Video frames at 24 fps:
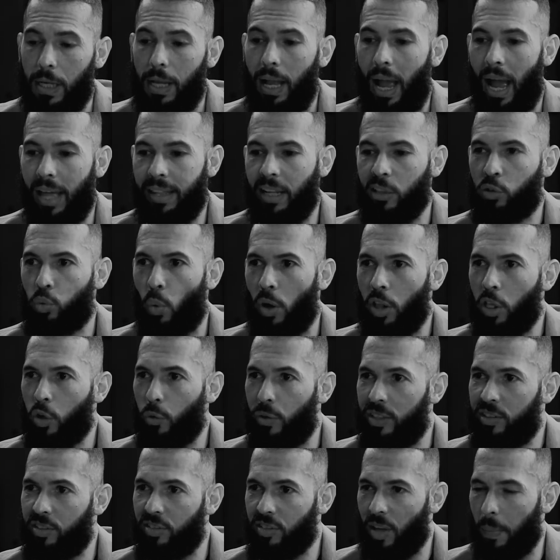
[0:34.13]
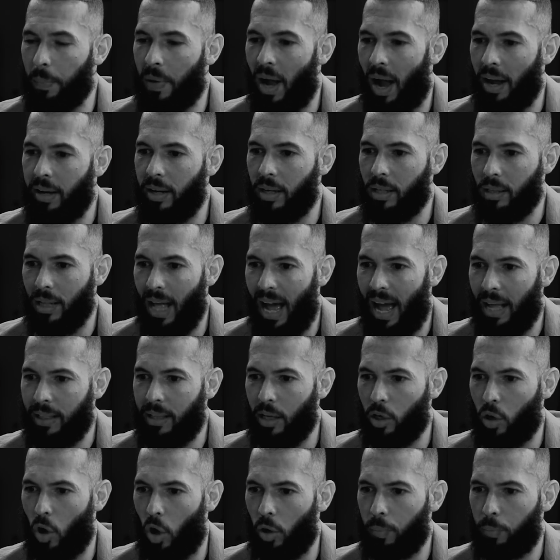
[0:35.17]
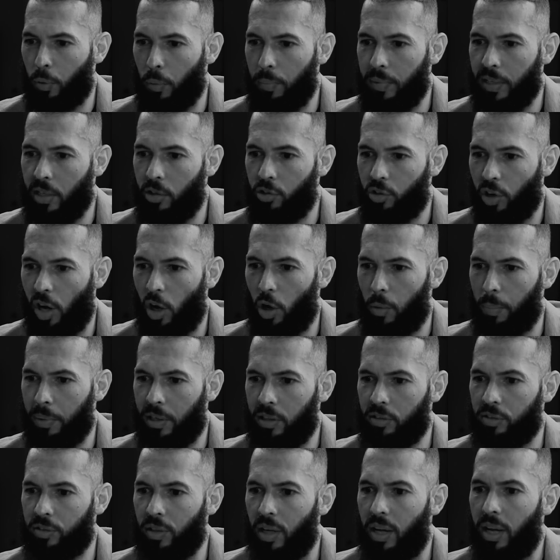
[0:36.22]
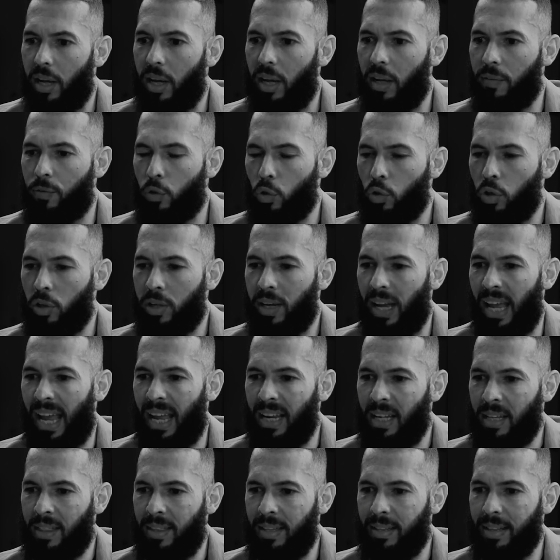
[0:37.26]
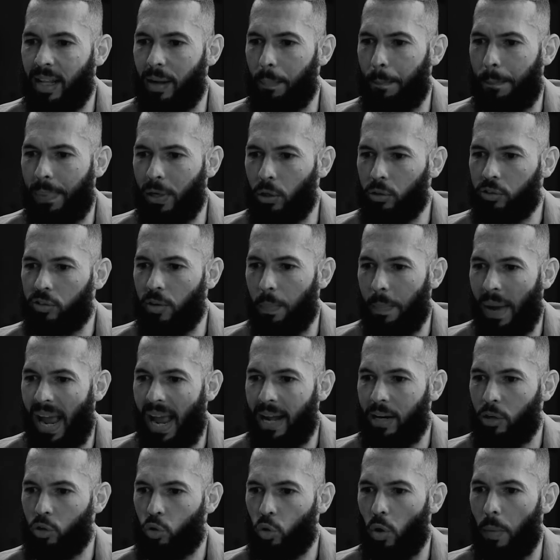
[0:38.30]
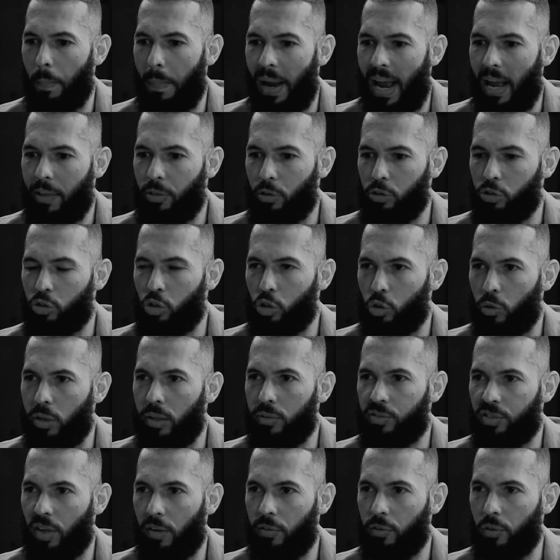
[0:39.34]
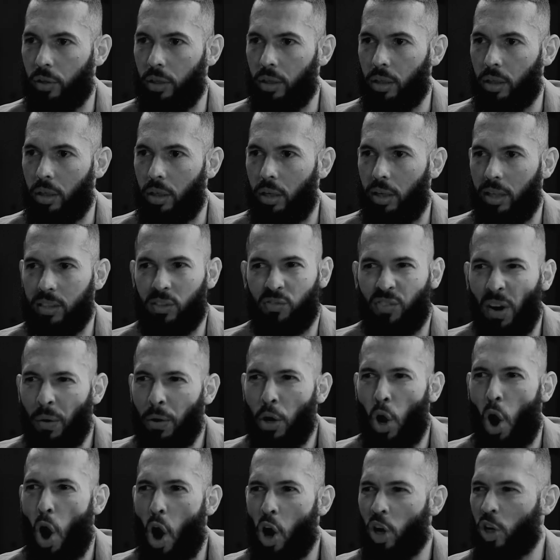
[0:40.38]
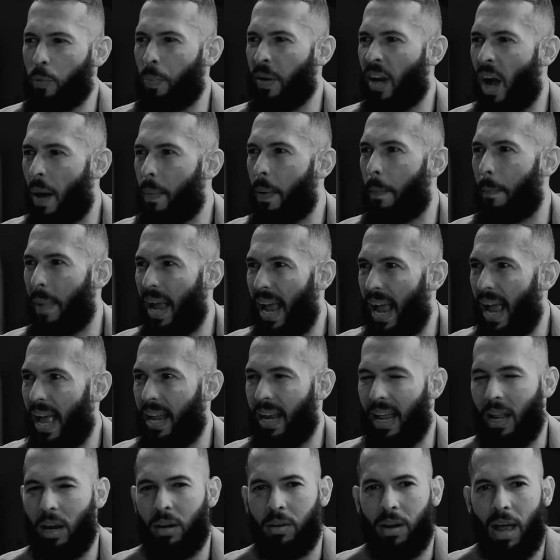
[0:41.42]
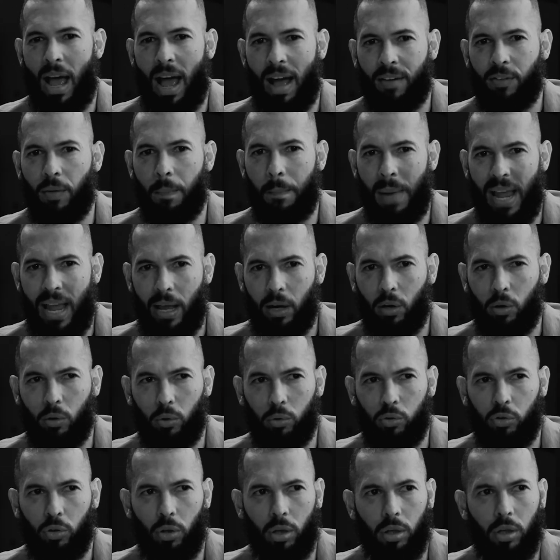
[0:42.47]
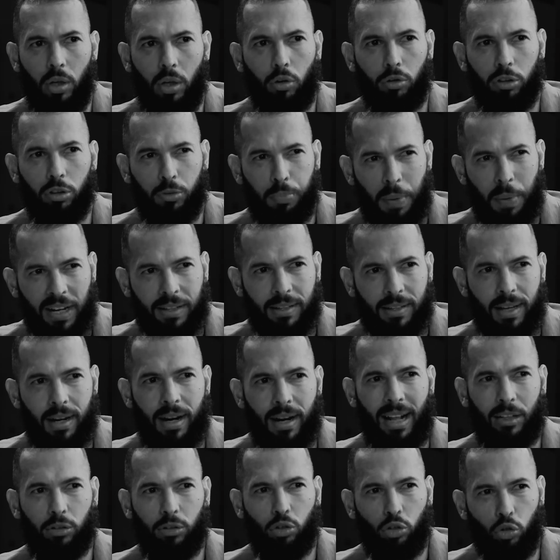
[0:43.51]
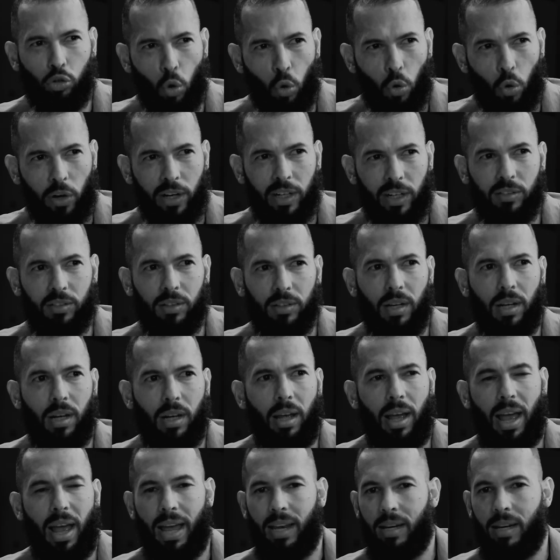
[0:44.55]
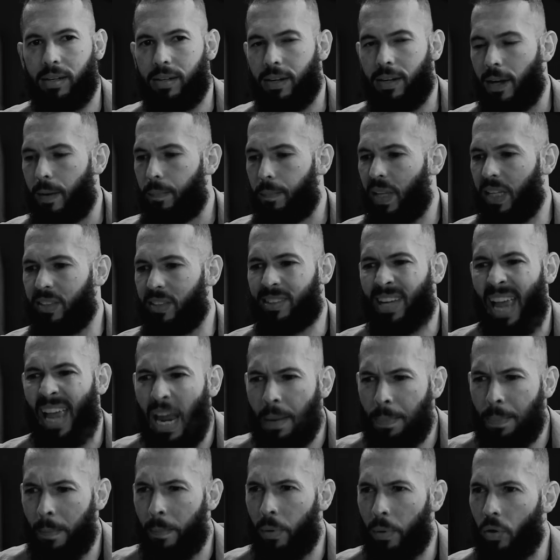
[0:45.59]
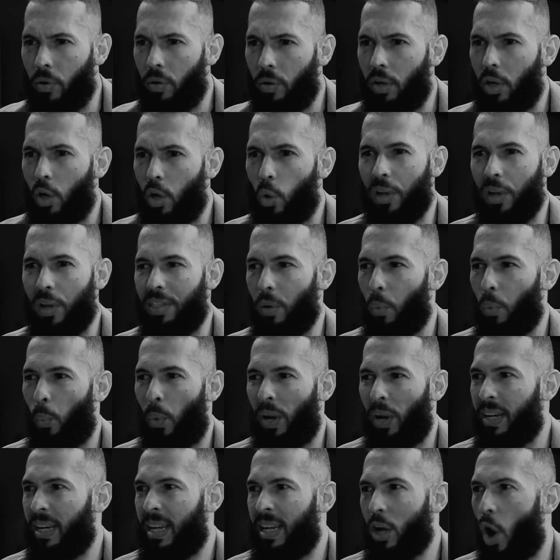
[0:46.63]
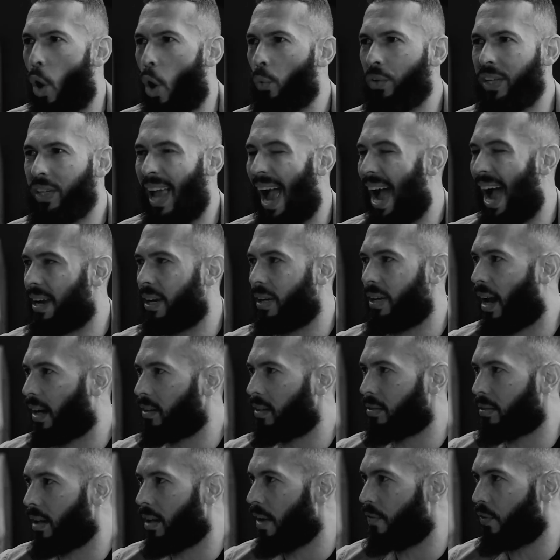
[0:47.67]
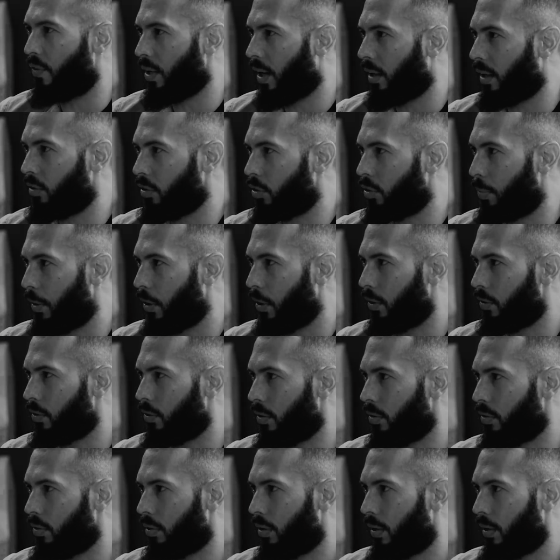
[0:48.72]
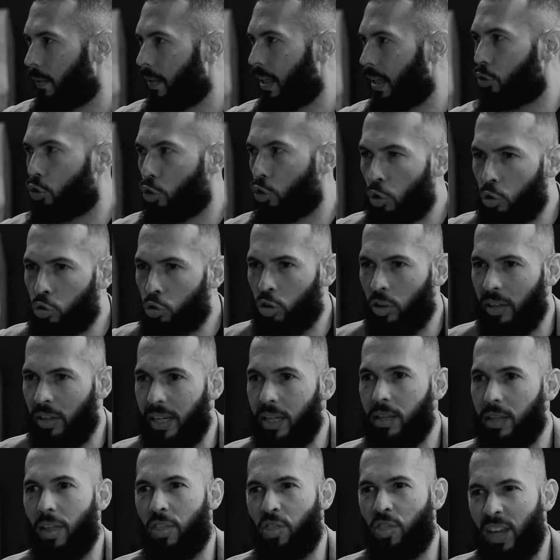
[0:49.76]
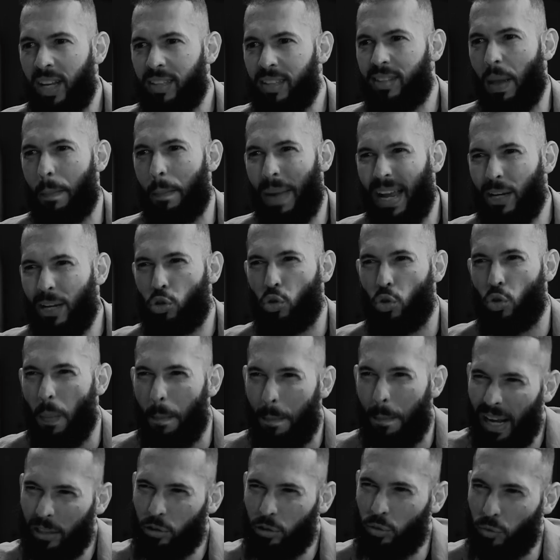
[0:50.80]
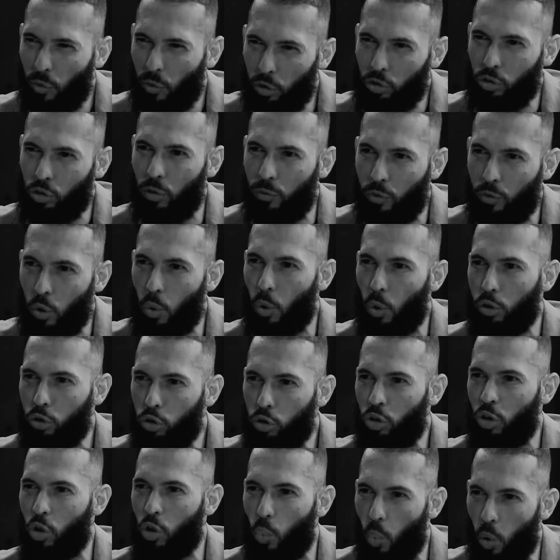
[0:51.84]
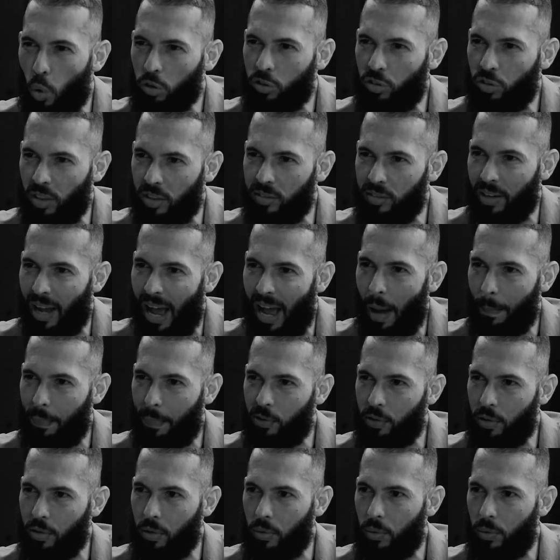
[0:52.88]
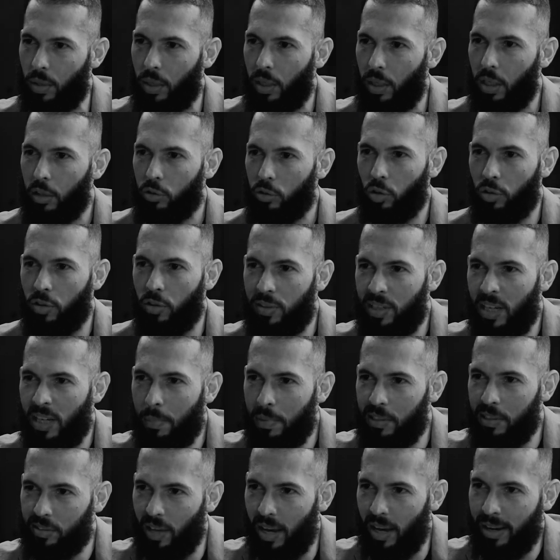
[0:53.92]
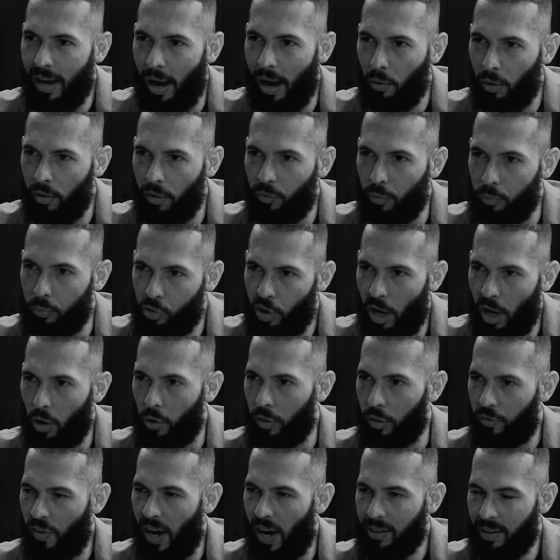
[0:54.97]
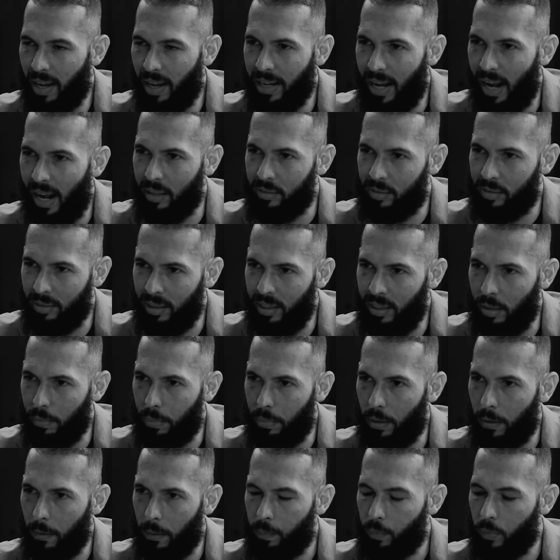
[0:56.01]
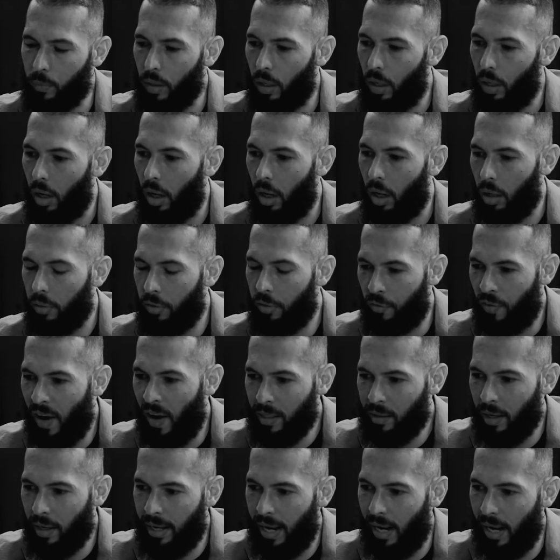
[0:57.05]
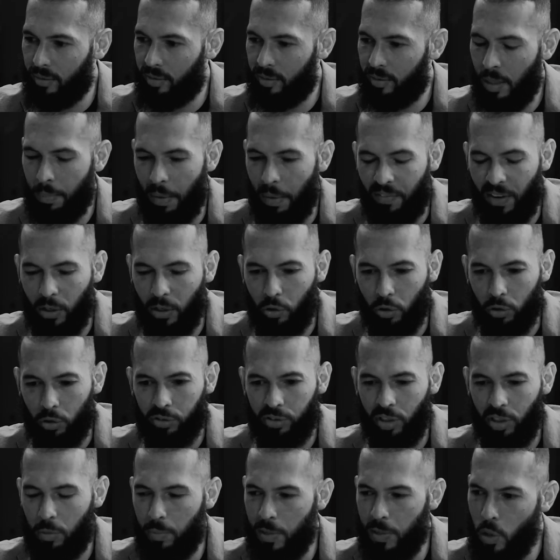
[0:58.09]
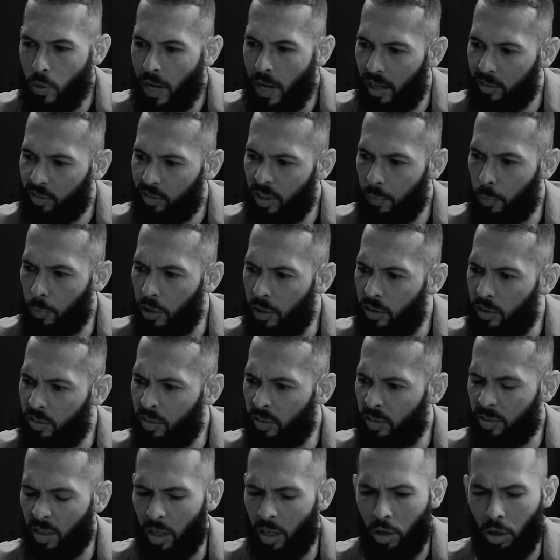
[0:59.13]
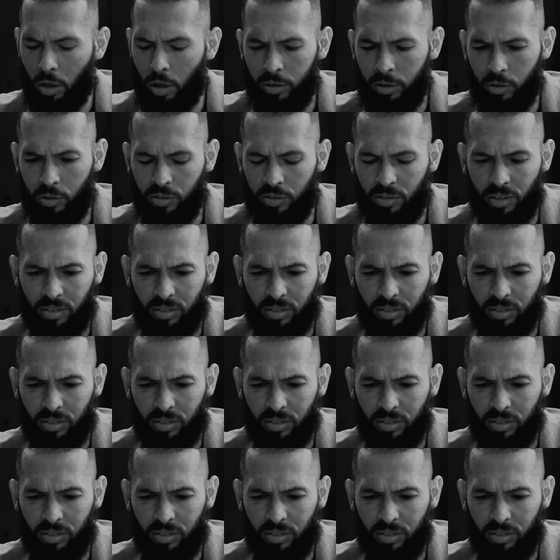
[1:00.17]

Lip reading: And that's one of the reasons I'm kind of glad that God put me in jail, because if you look at anything that builds a man into a man, there's a degree of suffering. It's very hard to become a man and have a man who's respected and has stories and is capable when he only had a nice life and nice experiences. It's usually the things that made you the best version of you are usually the worst things that happened to you. So the demons I carry from jail, the fact that I can't sleep. The fact that I can't sleep, I've had girls say to me, you can't sleep, you need to see a psychiatrist.